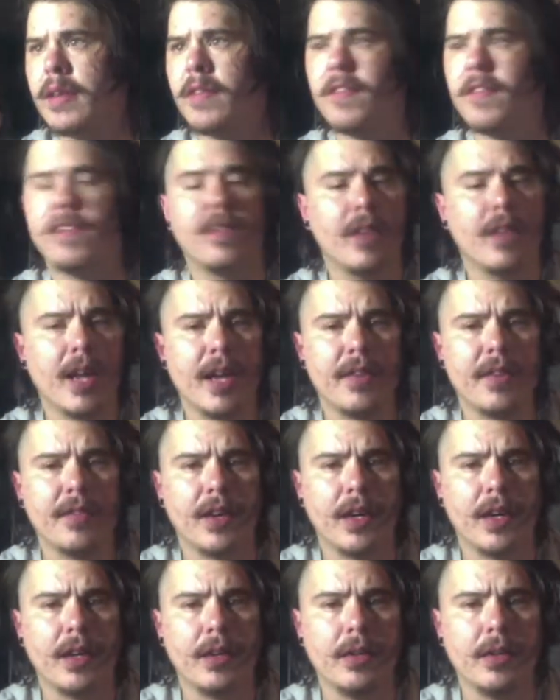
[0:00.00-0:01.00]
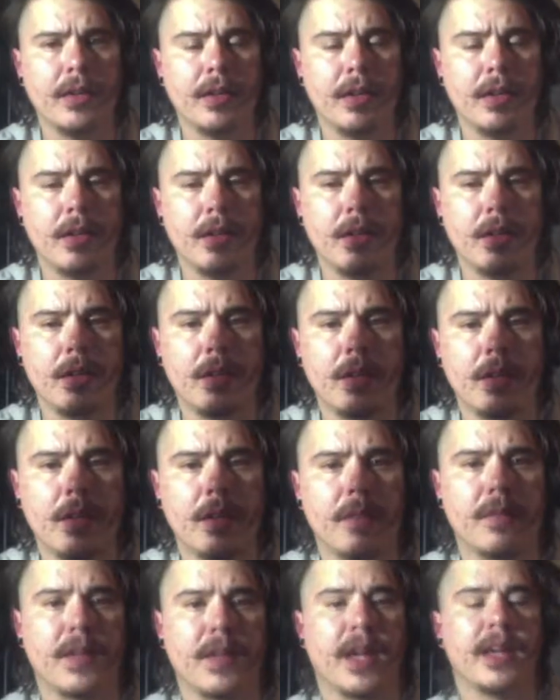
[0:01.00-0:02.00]
flavour
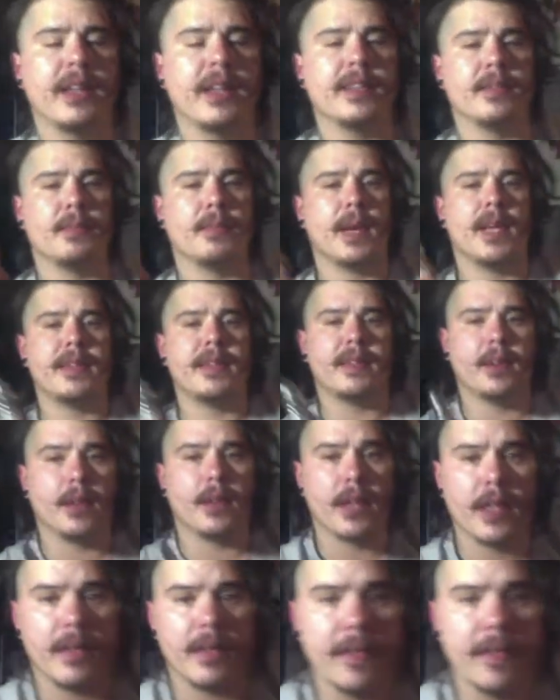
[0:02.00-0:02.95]
of that is amazing. I'll get the